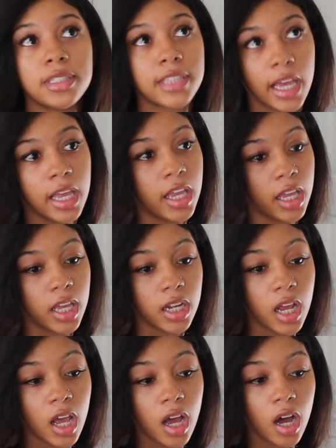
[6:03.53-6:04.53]
was
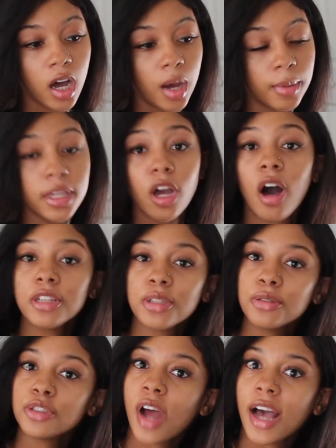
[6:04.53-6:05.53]
saying, um, he
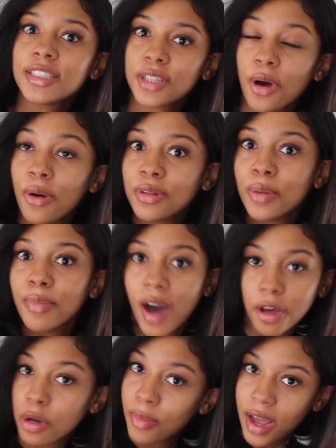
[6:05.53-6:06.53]
also tries to hold the
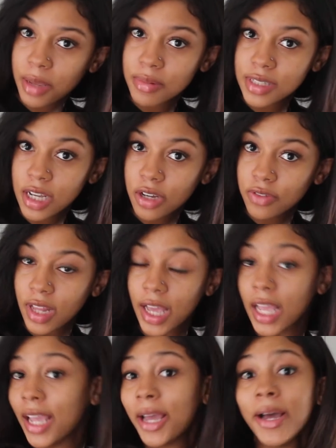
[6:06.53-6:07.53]
bottle by himself.
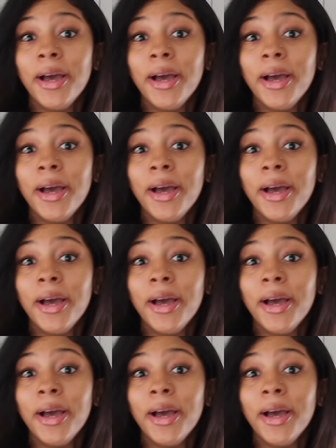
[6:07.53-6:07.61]
Like,